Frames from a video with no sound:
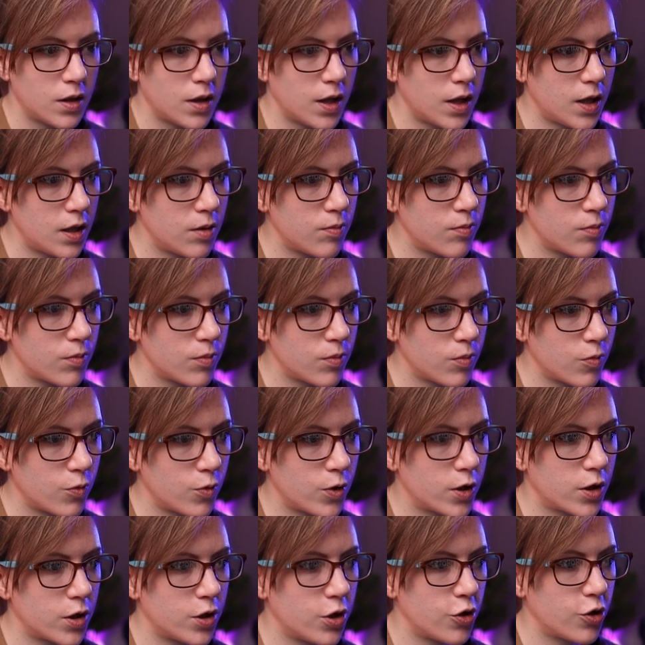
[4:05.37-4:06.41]
game
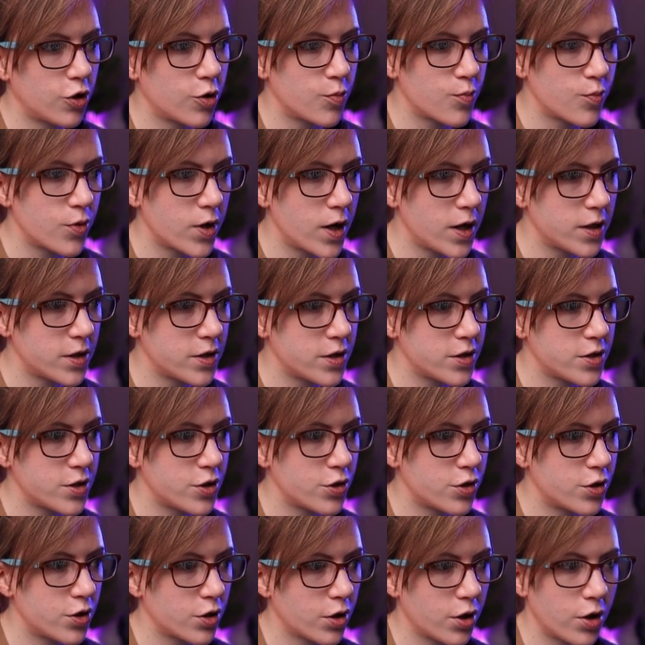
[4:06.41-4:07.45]
where you can practice
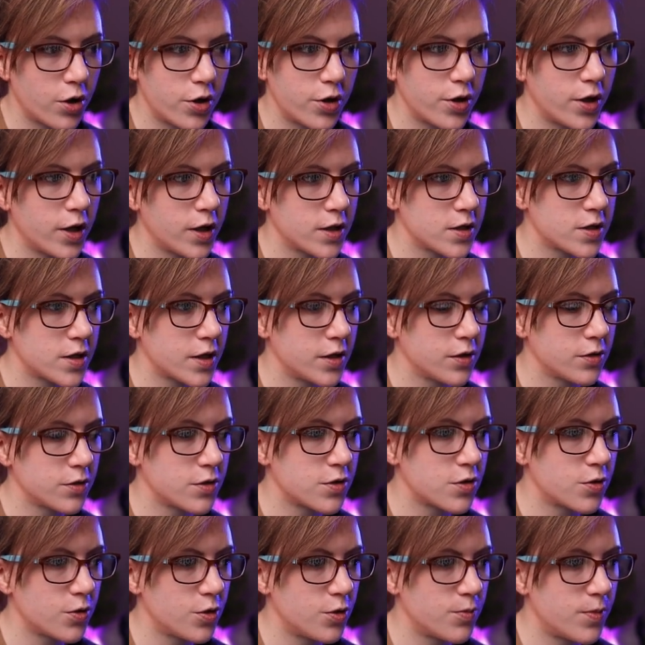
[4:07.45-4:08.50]
your kerning
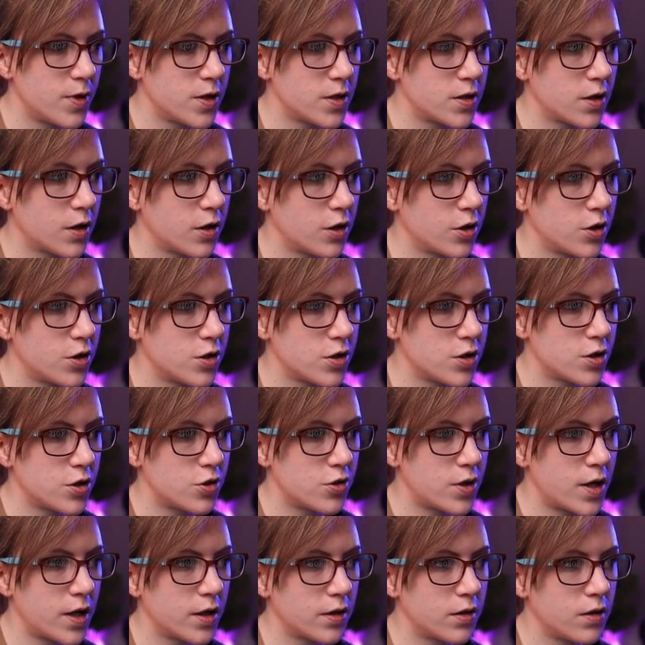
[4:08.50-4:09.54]
skills. So you basically just
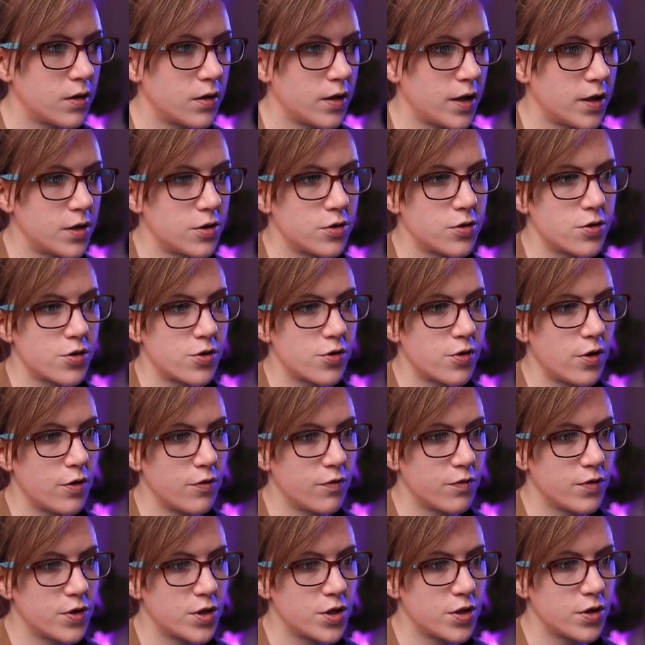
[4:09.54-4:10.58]
drag the letters
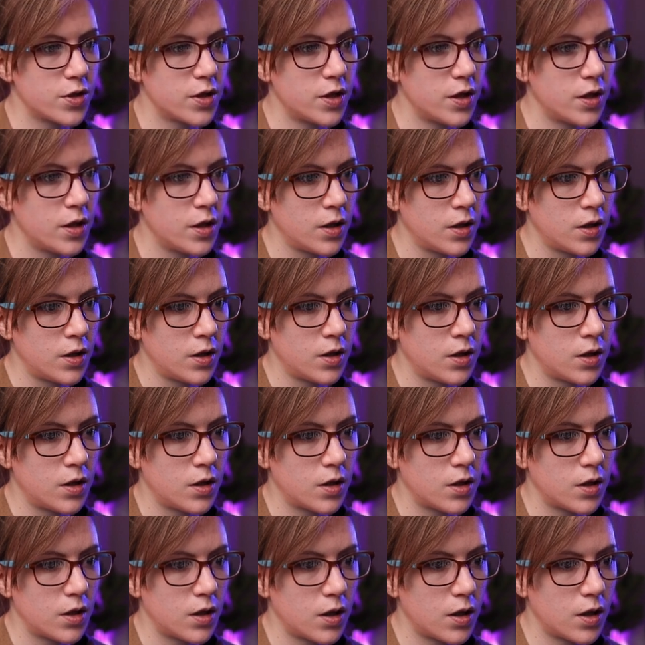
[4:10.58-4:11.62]
around visually,
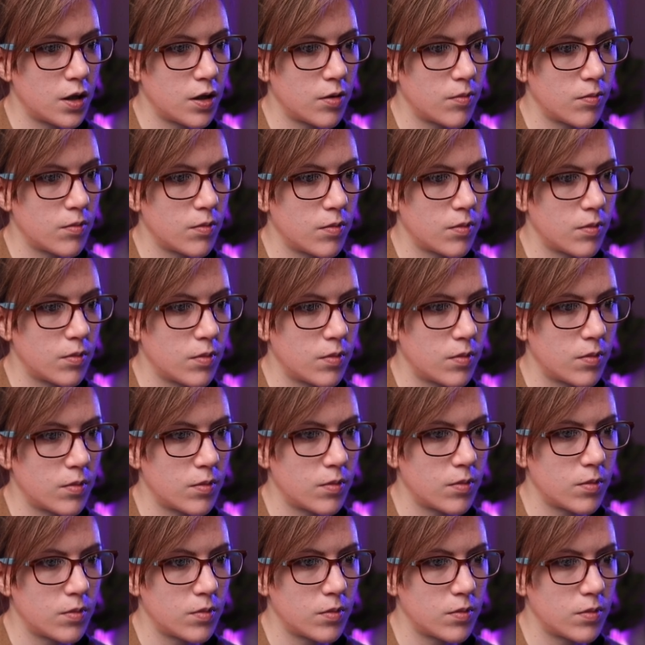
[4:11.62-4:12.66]

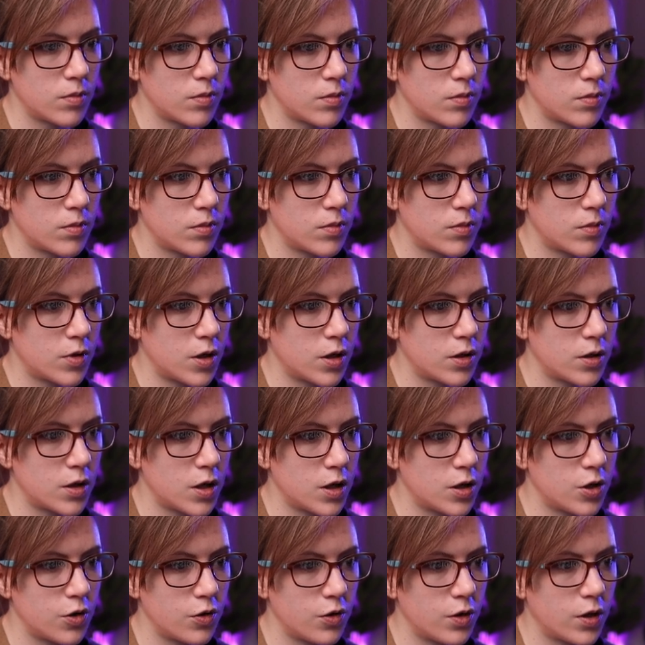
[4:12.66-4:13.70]
and
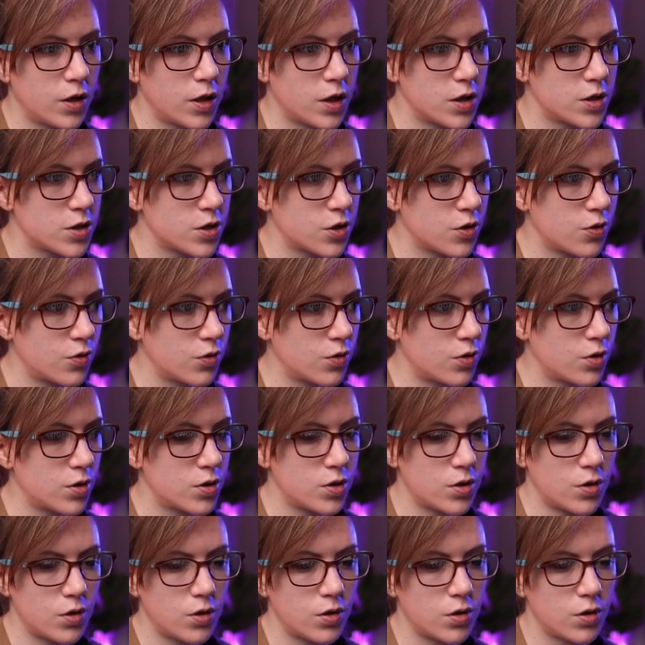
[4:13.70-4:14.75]
then you can get
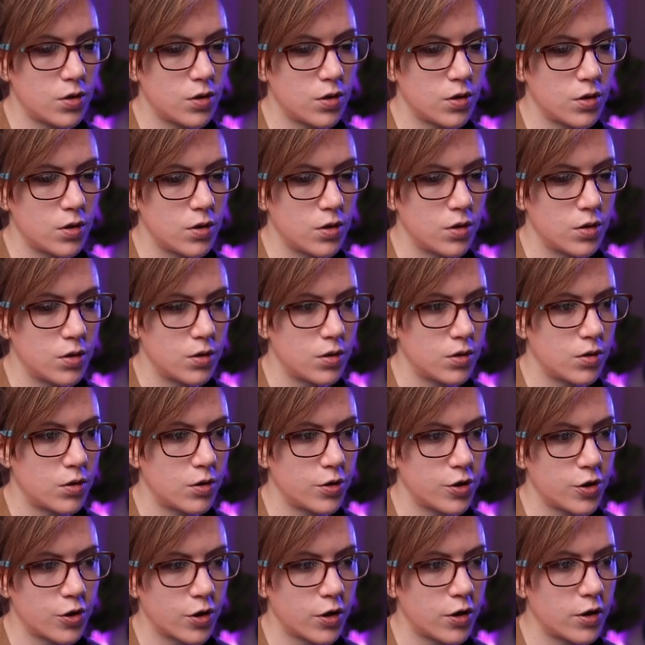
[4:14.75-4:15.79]
scored on
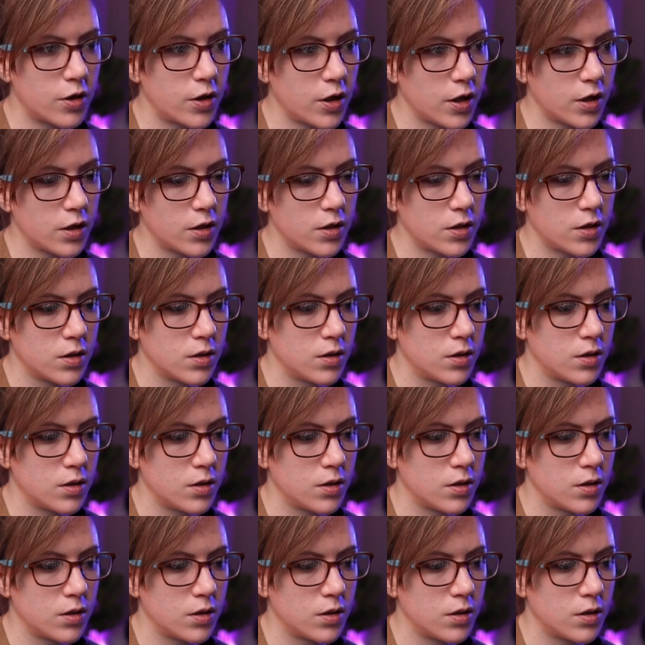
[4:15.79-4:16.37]
your kerning.